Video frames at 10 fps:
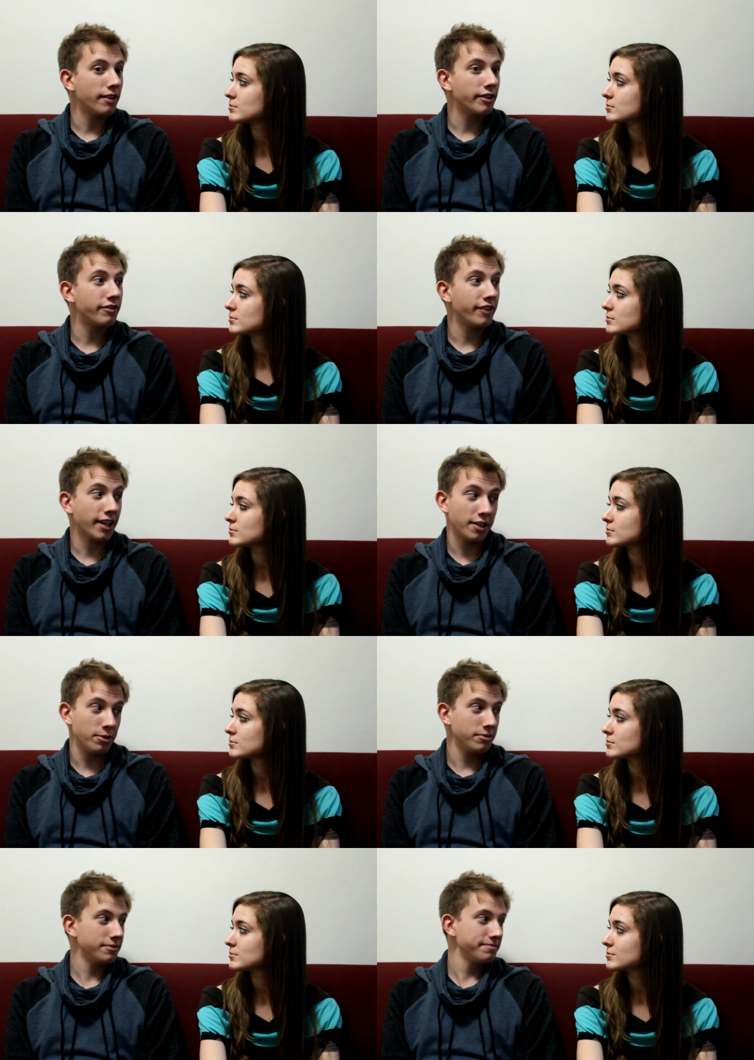Speaker 1: of a fig
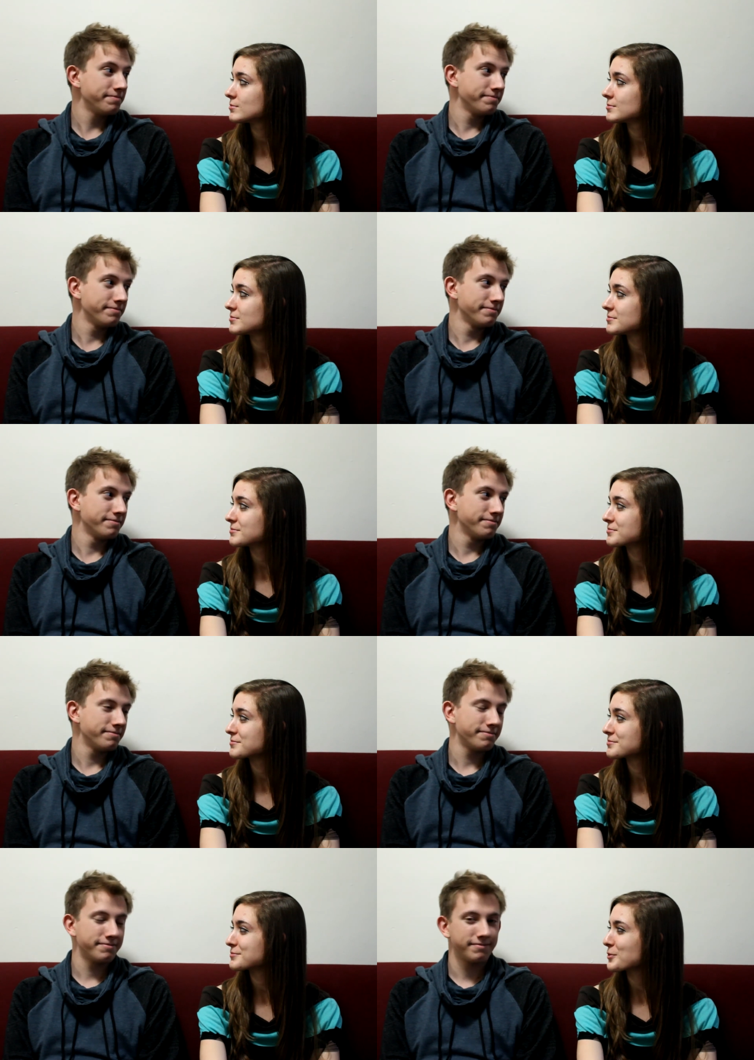newton?
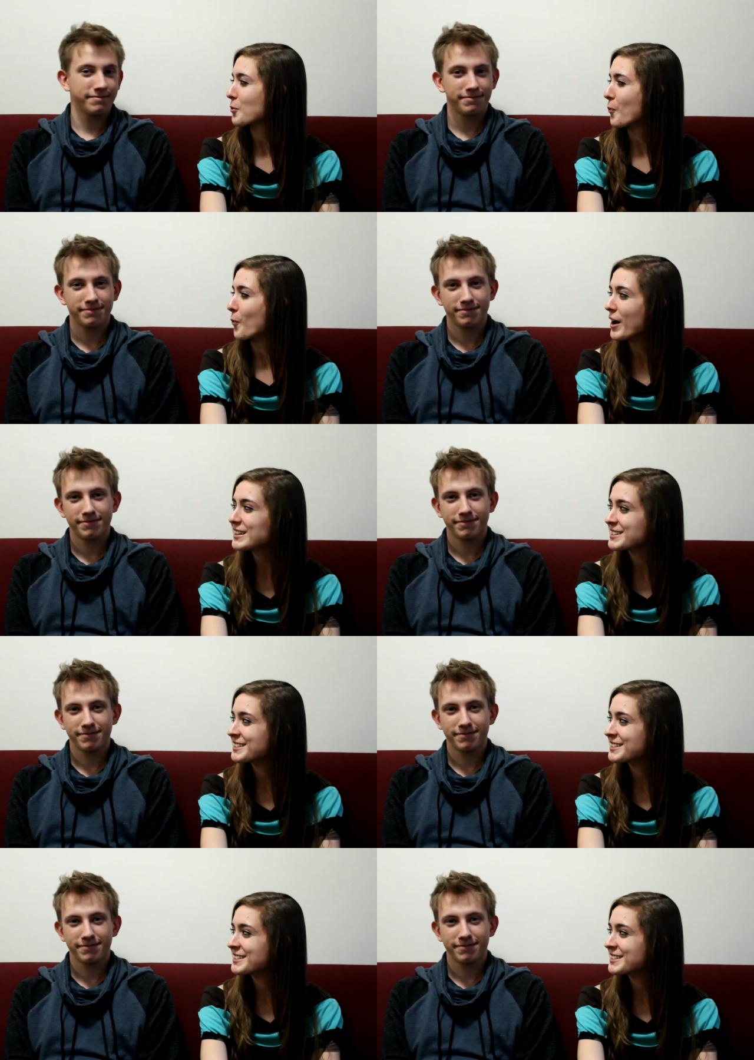What?